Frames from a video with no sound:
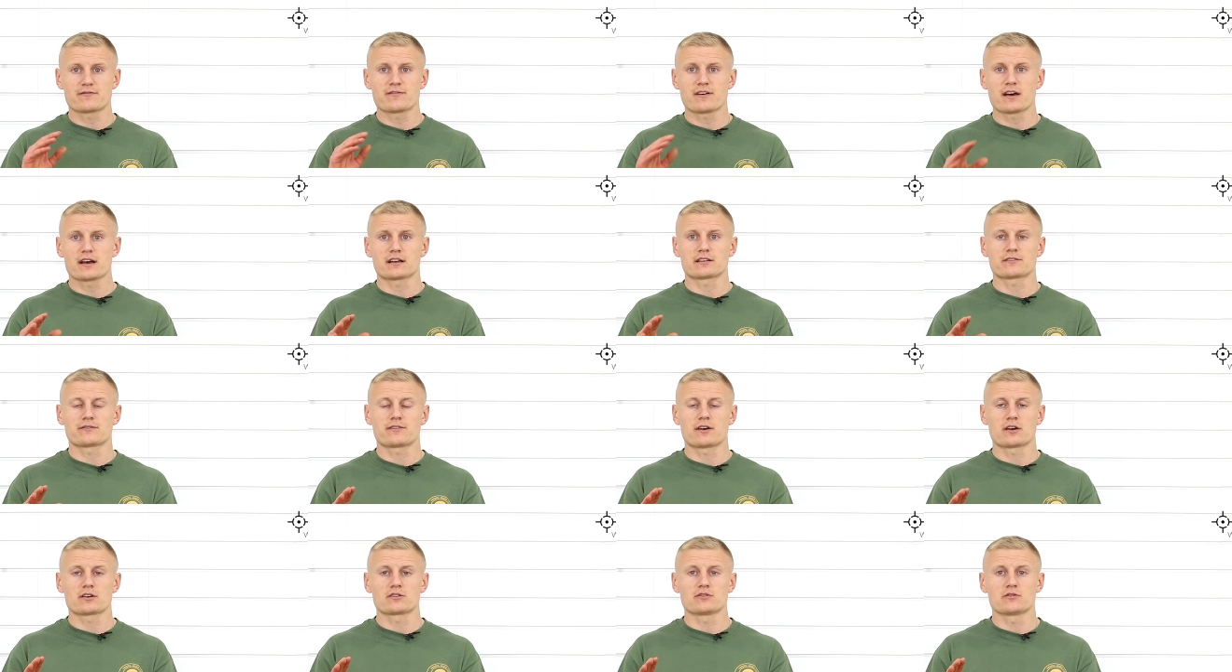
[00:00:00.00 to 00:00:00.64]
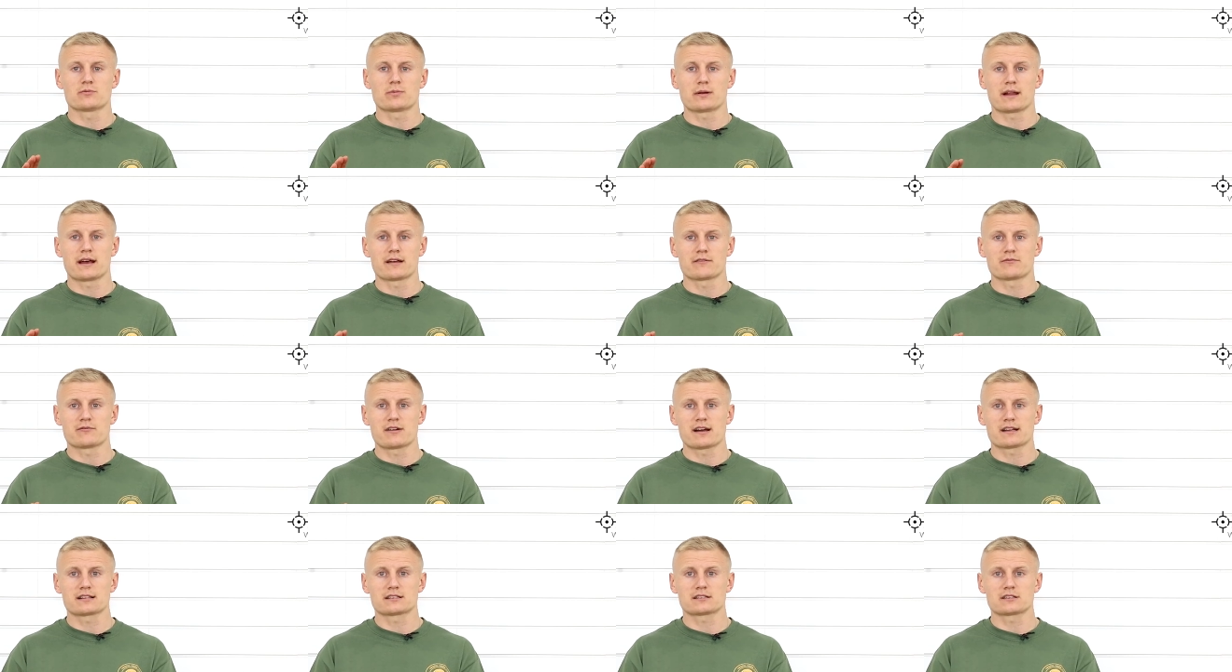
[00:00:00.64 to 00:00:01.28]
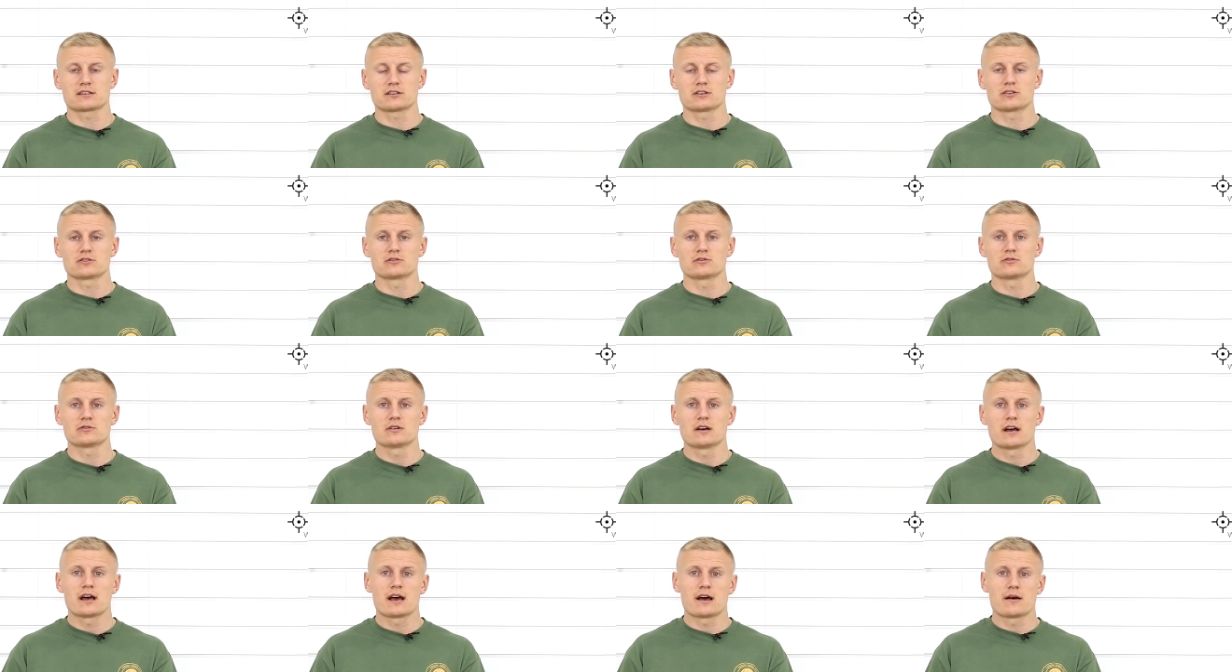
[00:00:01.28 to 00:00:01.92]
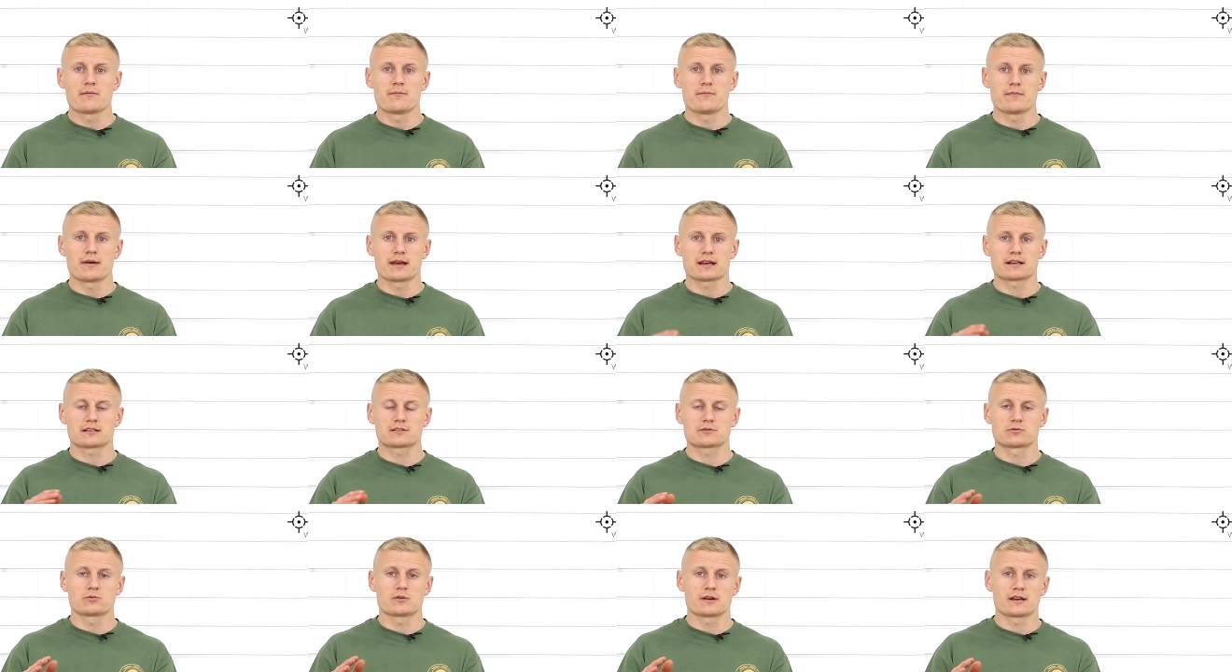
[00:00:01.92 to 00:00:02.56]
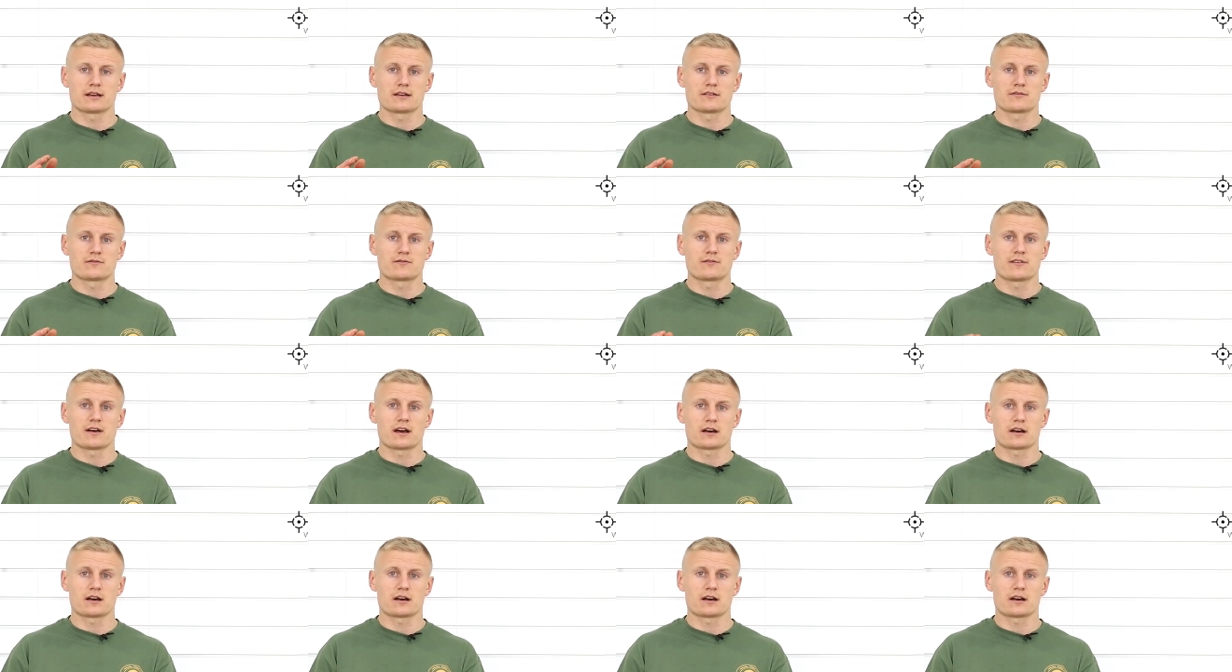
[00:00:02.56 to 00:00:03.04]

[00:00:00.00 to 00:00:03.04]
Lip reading: first focal plane reticule mixed with